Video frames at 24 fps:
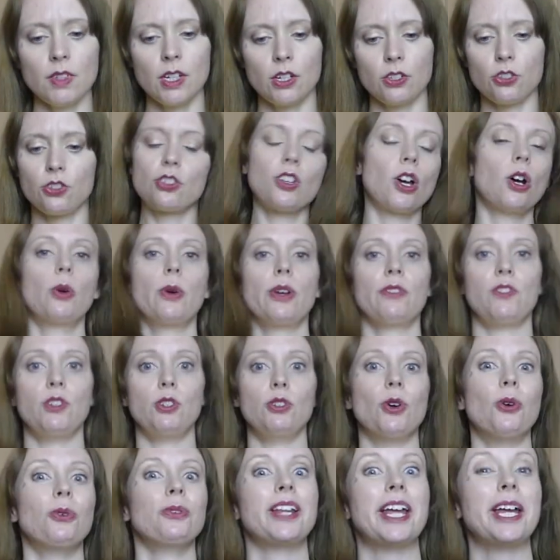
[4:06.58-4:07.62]
So if you
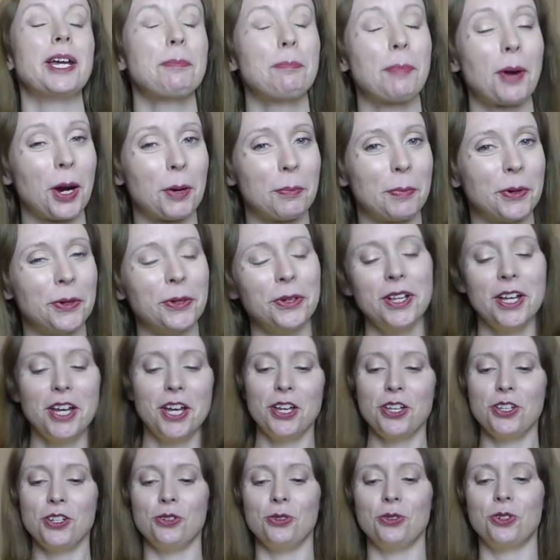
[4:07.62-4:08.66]
don't like purple,
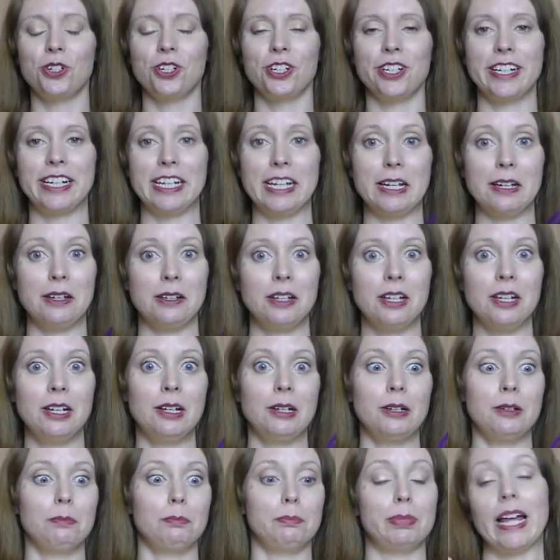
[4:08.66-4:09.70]
you could get
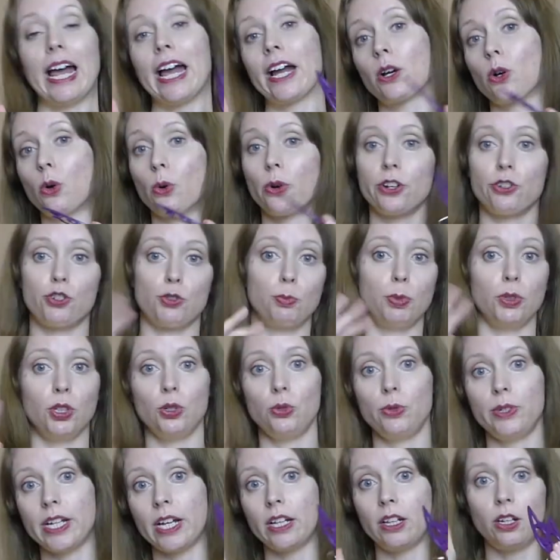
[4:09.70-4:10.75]
black, orange,
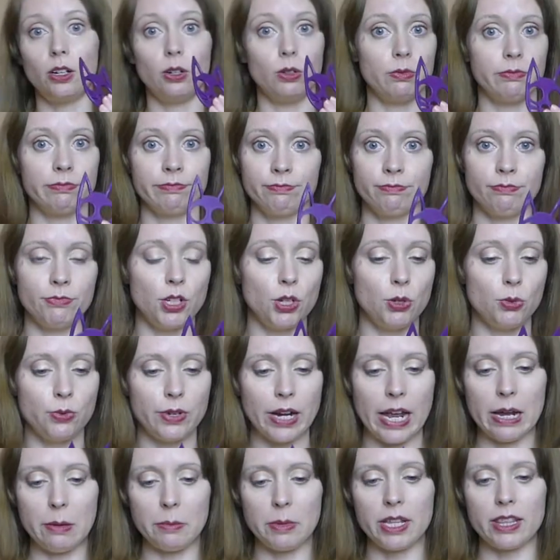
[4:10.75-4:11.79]
blue, yellow, you
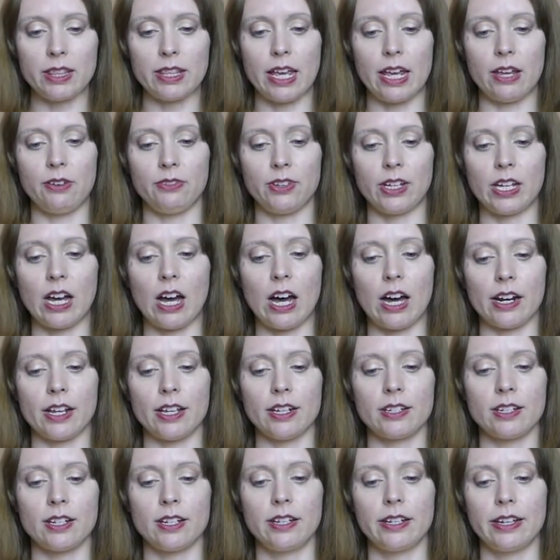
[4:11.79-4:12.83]
name it, they've got
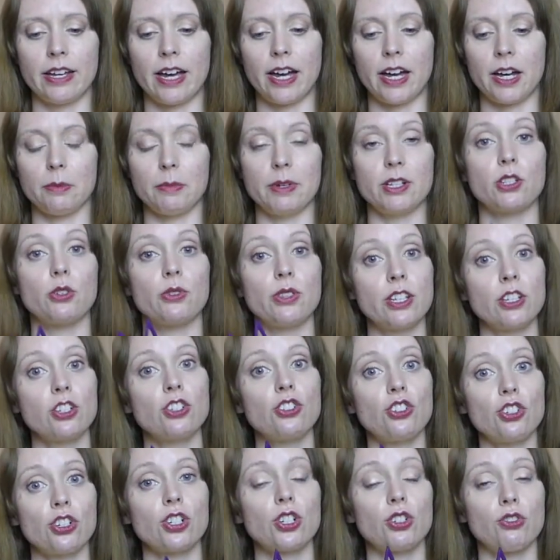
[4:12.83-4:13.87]
it. And so this
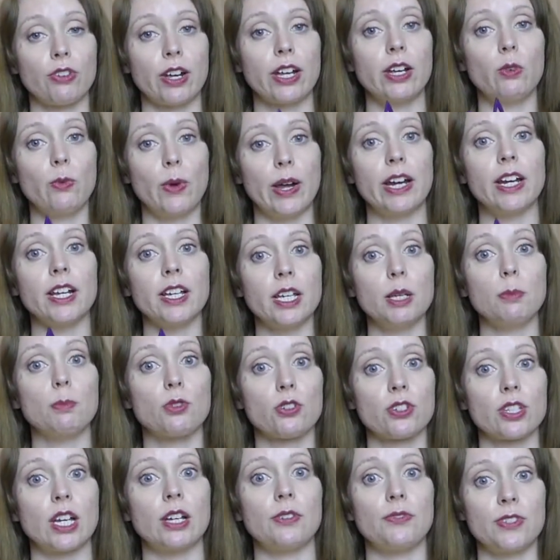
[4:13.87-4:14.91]
is just a great way to keep
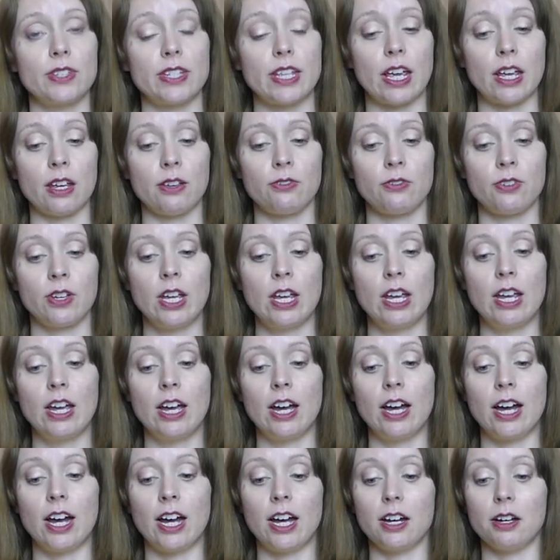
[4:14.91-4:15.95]
yourself safe.
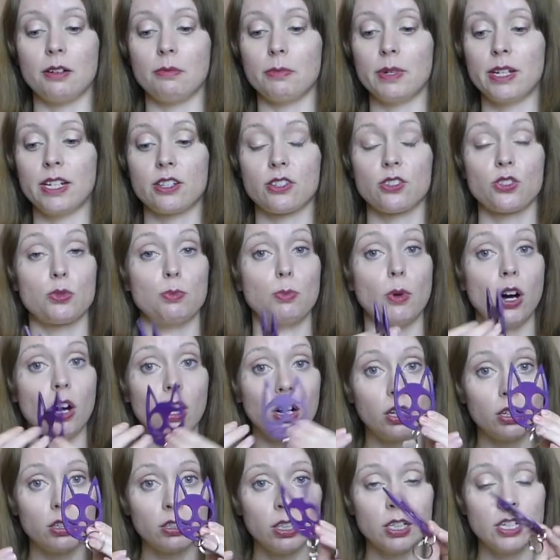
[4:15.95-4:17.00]
It's
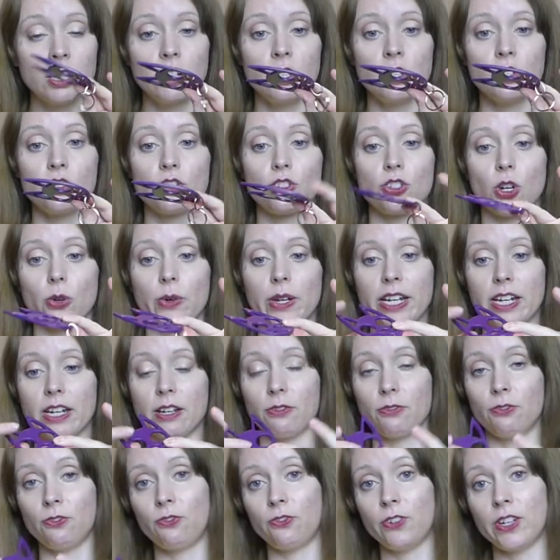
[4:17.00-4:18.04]
small, so it
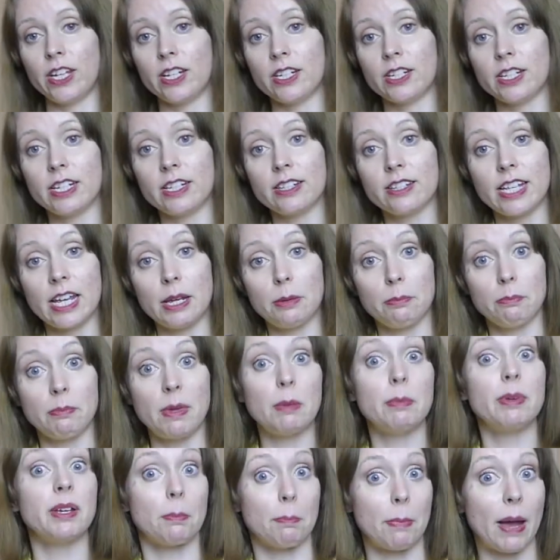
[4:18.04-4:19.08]
can fit in, say,
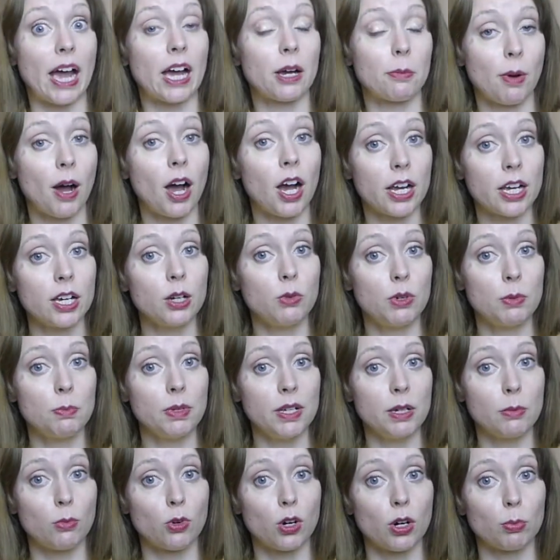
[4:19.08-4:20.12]
maybe a back pocket would
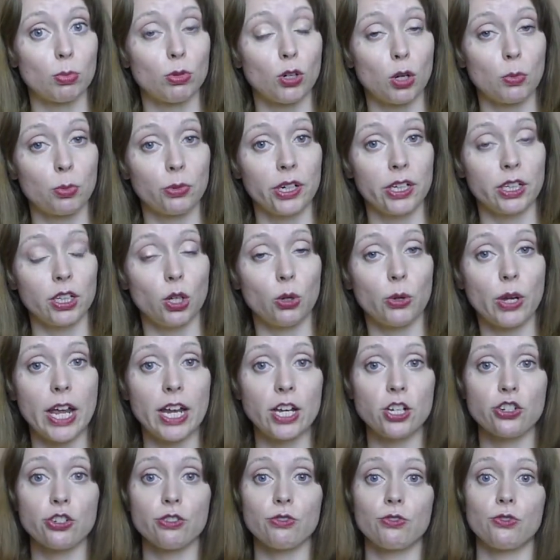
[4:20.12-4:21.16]
be a more appropriate
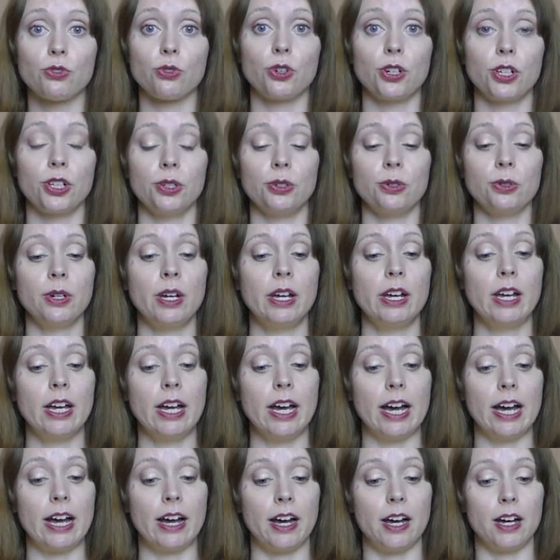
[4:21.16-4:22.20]
location for you
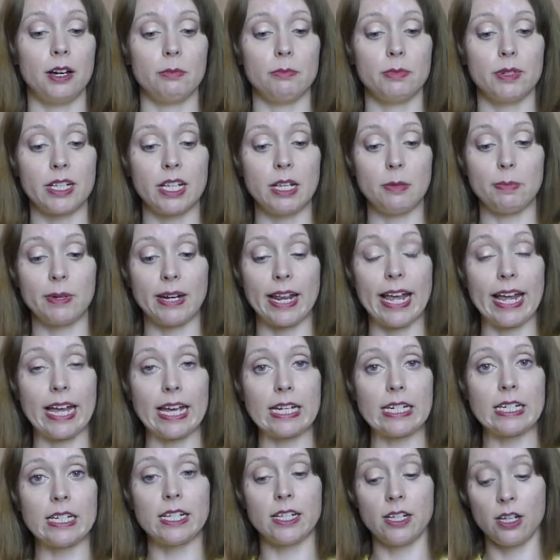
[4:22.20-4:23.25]
to keep it
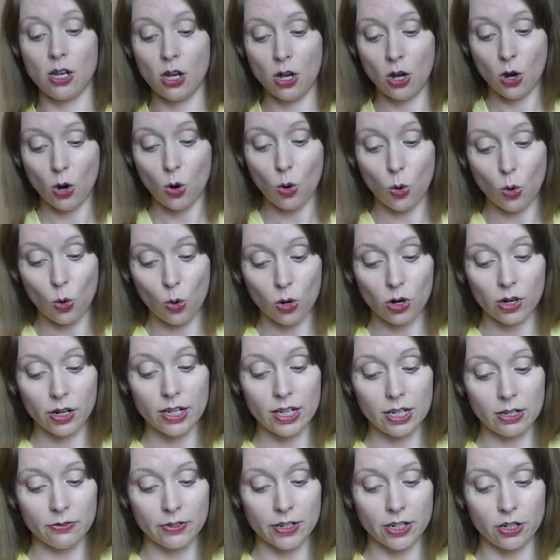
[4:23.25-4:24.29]
handy, or
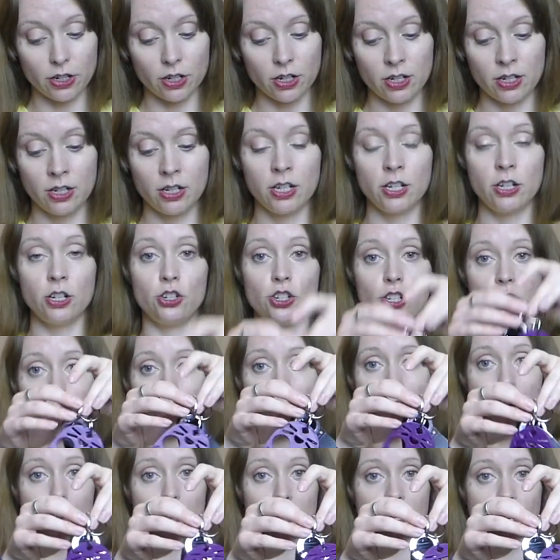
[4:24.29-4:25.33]
even just
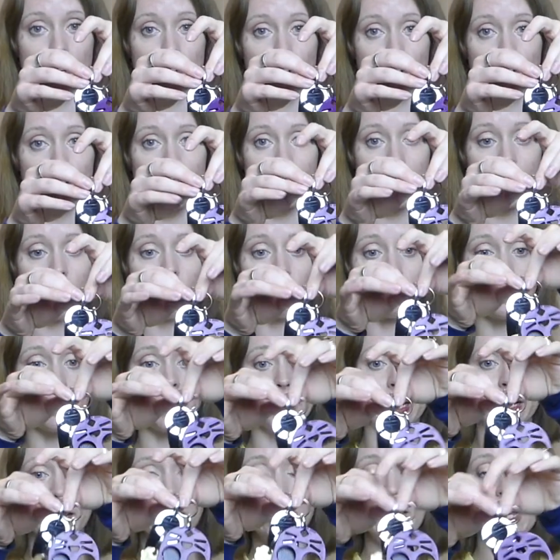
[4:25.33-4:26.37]
pop it on your key
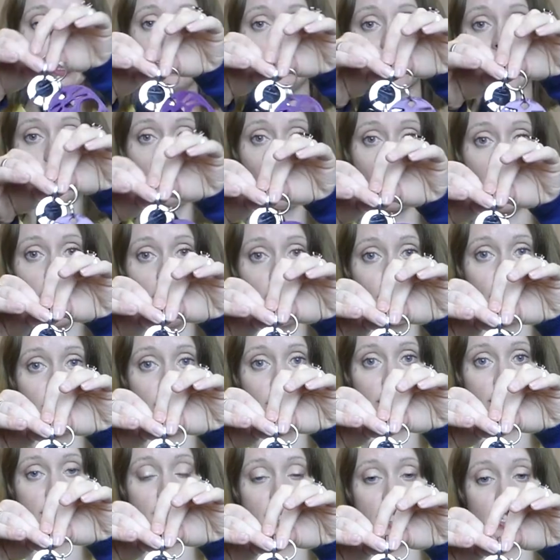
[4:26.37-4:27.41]
ring. That way
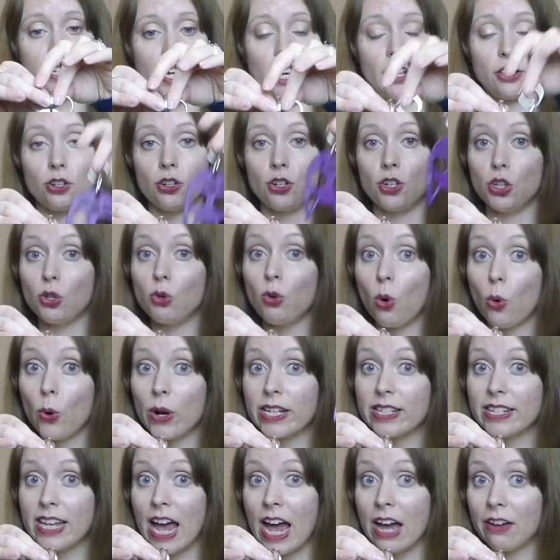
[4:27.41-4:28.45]
everything's together. You
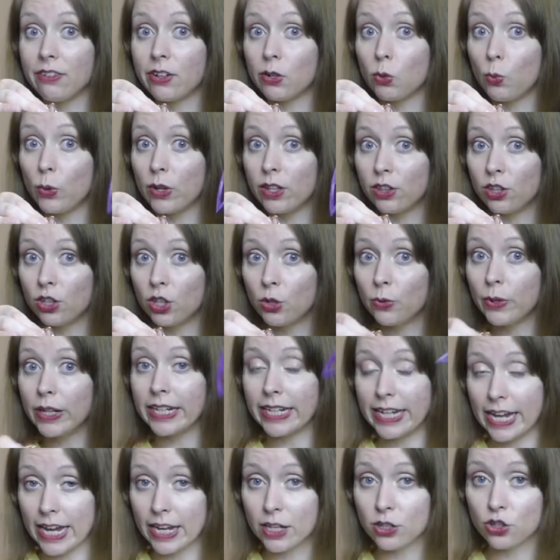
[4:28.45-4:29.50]
always have it with you in
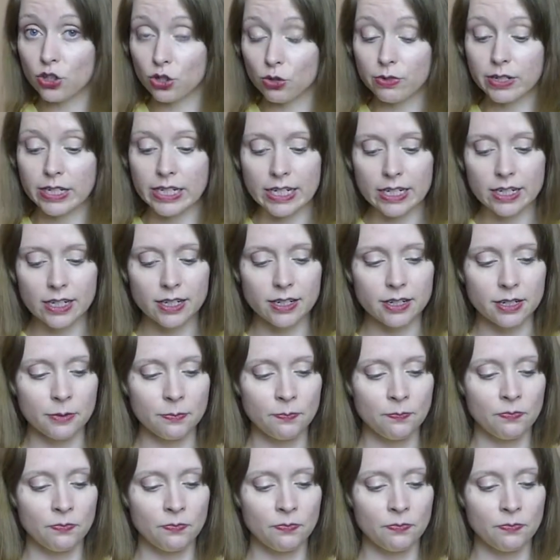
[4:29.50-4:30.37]
case you need it.